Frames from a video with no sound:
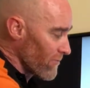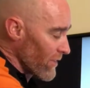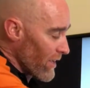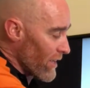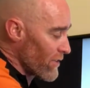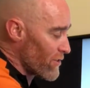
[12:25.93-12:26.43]

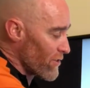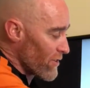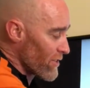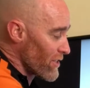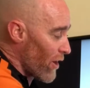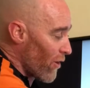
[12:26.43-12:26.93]

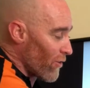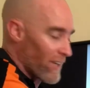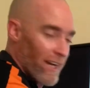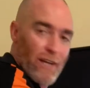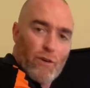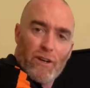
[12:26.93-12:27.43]
this whole
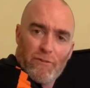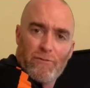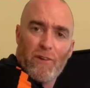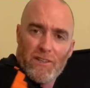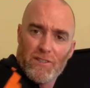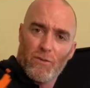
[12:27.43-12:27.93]
glenoid
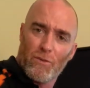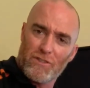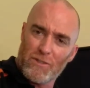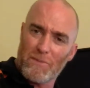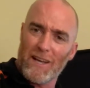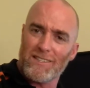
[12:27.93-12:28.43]
fossa, which
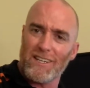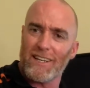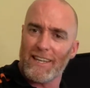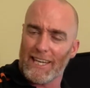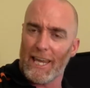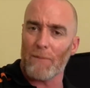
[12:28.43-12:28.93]
is basically
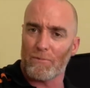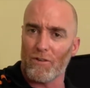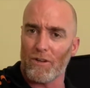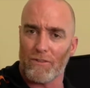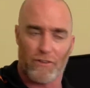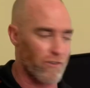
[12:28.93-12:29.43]
the capsule
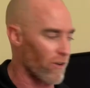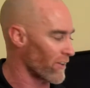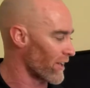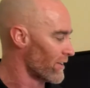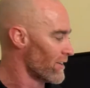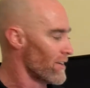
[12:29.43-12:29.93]
of the
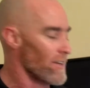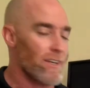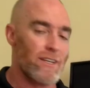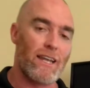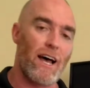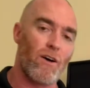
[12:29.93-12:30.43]
shoulder.
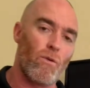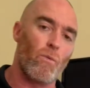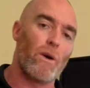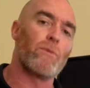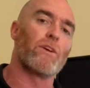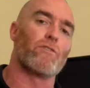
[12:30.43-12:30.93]
Now,
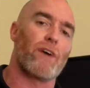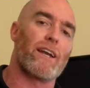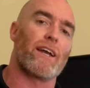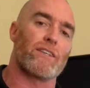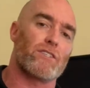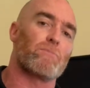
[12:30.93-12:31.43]
when we run
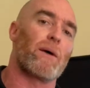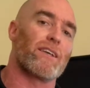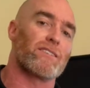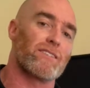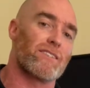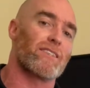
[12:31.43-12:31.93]
out of
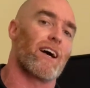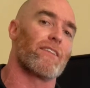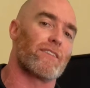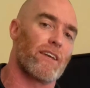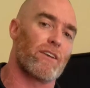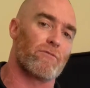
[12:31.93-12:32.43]
space inside
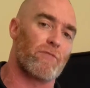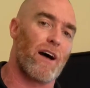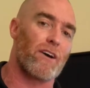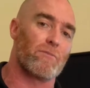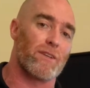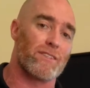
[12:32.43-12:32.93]
that
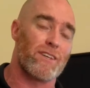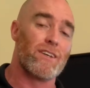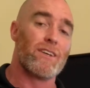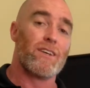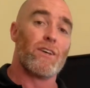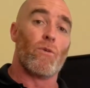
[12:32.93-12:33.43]
environment,
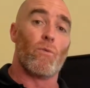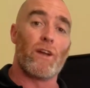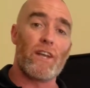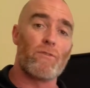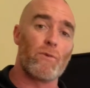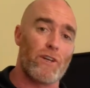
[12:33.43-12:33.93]

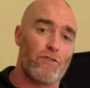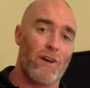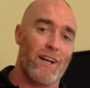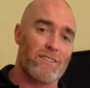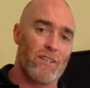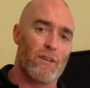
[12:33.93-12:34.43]
whenever we
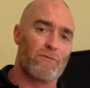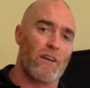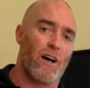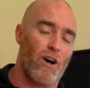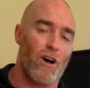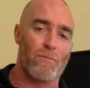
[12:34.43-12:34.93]
try to lift
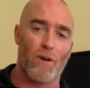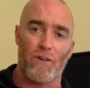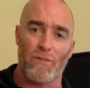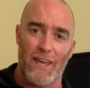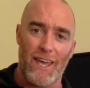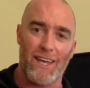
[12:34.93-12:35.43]
our arm
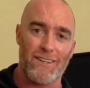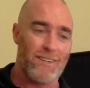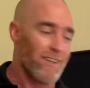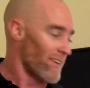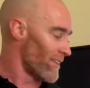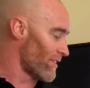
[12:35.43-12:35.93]
overhead,
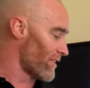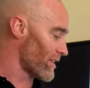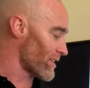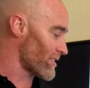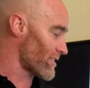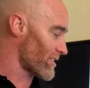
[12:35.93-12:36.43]

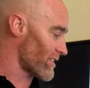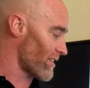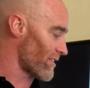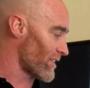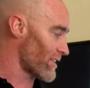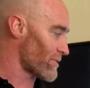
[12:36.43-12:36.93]
this
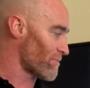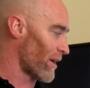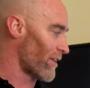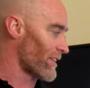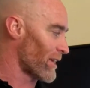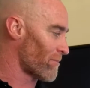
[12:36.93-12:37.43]

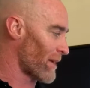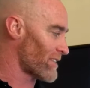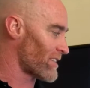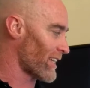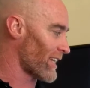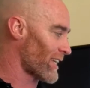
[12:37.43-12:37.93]
bone here
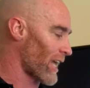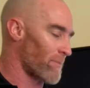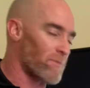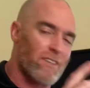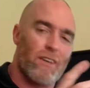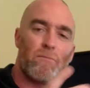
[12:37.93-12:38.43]
basically
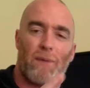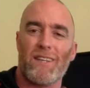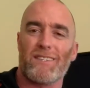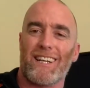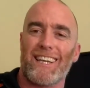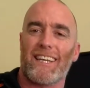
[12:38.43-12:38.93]

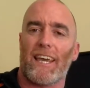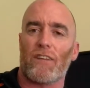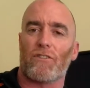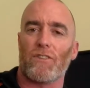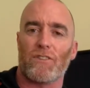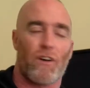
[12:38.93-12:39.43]

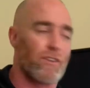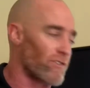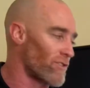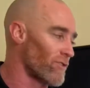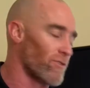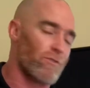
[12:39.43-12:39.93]
catches
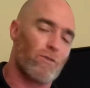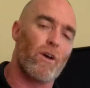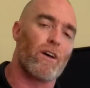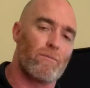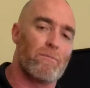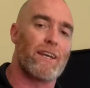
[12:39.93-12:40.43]
onto
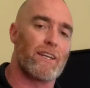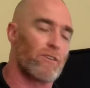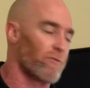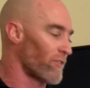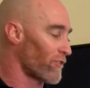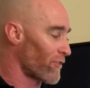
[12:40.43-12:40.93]
many
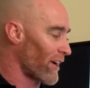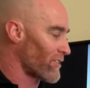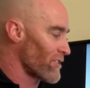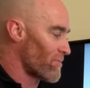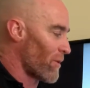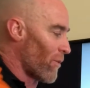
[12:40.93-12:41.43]
different
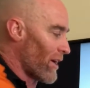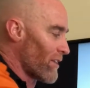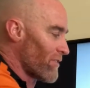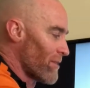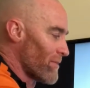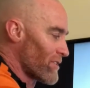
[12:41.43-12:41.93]
structures, but one
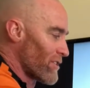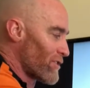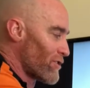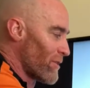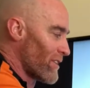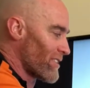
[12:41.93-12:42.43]
of them
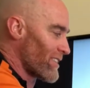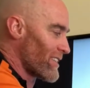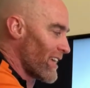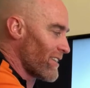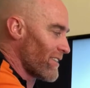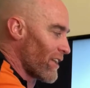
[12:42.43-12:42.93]
is a
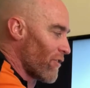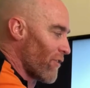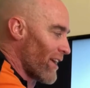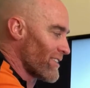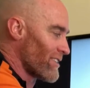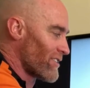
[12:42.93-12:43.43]
tendon that
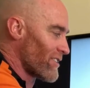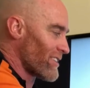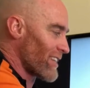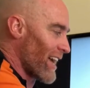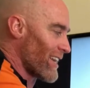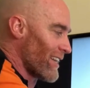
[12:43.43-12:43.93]
runs
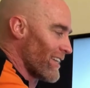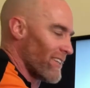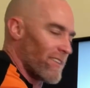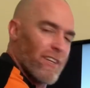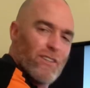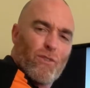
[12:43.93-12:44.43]
just
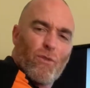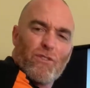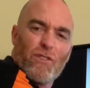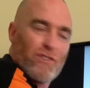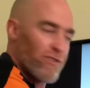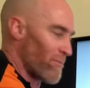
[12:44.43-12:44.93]
underneath here. It's called
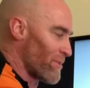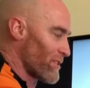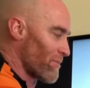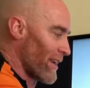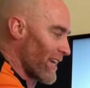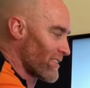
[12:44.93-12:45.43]
your
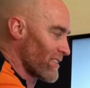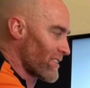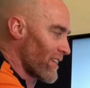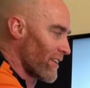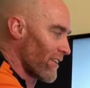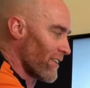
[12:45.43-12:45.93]
supraspinatus
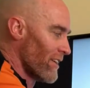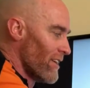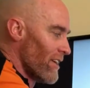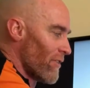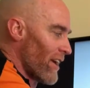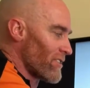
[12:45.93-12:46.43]
tendon.
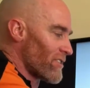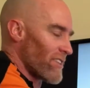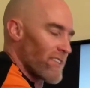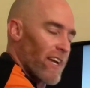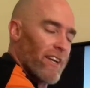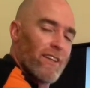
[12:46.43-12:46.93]
Runs
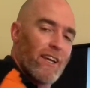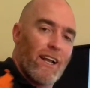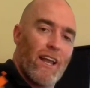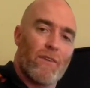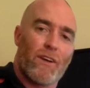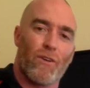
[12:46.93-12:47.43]
just under the
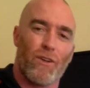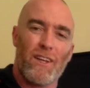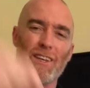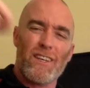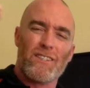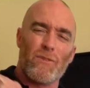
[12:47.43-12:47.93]
clavicle.
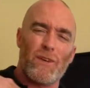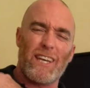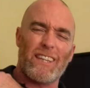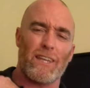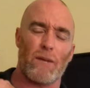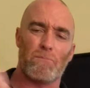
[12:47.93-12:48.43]
So we
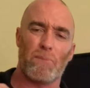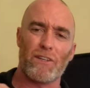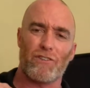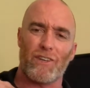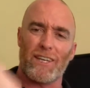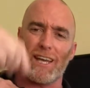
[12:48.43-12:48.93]
get that
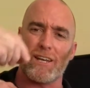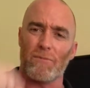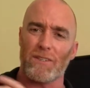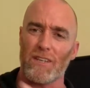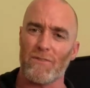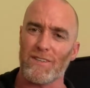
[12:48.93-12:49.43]
pinching
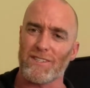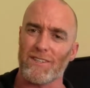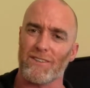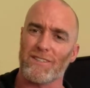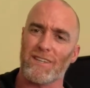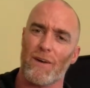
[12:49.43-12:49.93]
element every
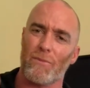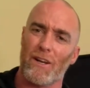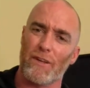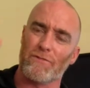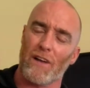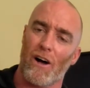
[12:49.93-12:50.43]
single time we
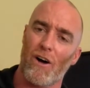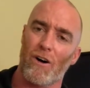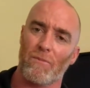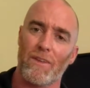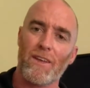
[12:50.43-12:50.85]
lift our arm.